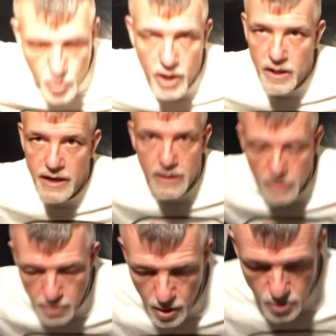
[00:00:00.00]
where I like it
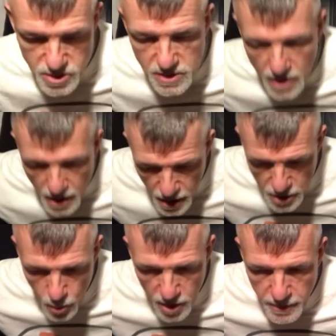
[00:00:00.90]
the most.
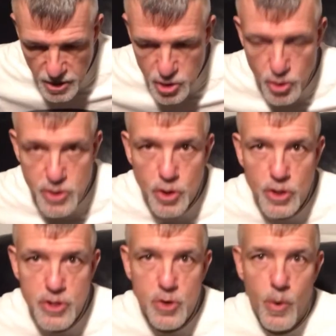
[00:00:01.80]
You want to make sure it's
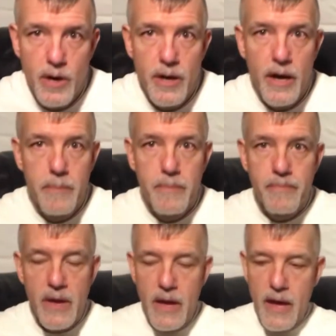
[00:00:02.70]
good and squared up.
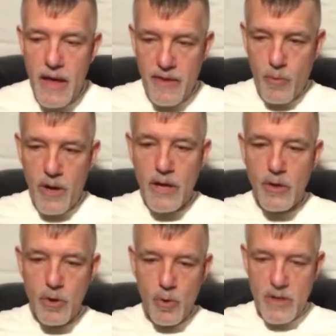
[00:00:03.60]
And then what I
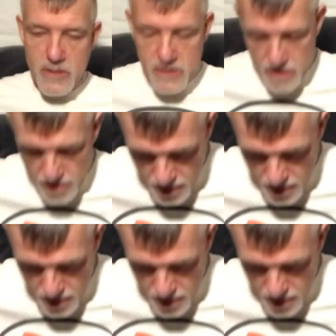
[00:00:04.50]
do is